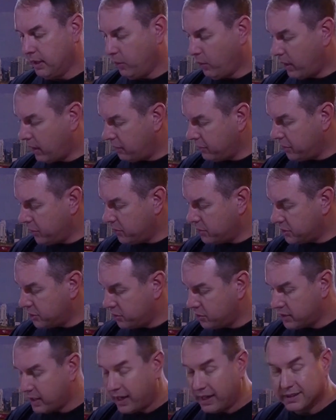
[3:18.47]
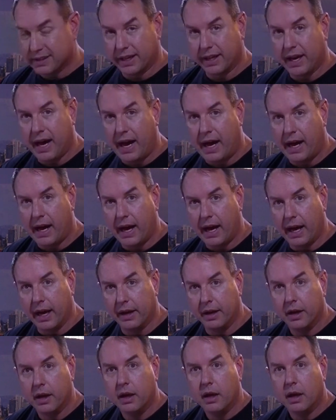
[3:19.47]
What I'll do is use that as a
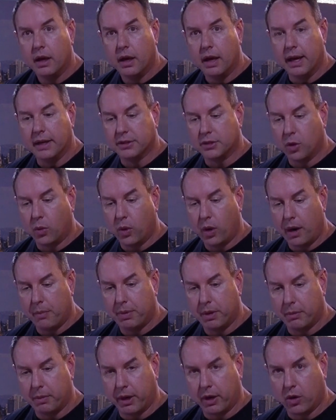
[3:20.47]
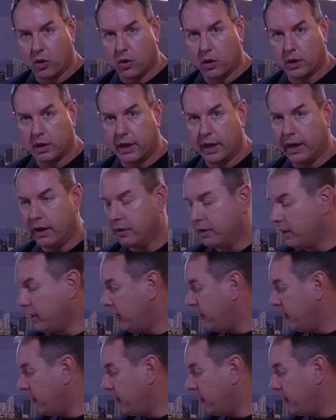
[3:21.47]
guide as to where I put my cork down.